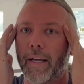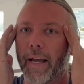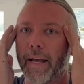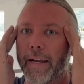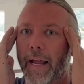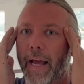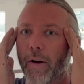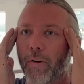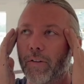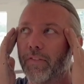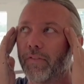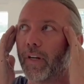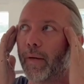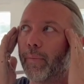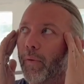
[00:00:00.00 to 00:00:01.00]
and now it's
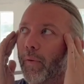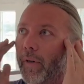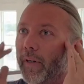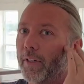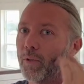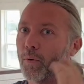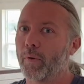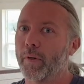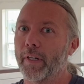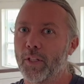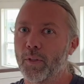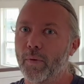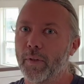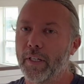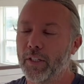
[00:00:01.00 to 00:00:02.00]
February
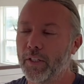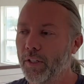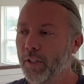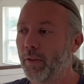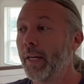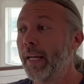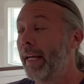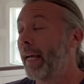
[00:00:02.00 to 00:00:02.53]
2022.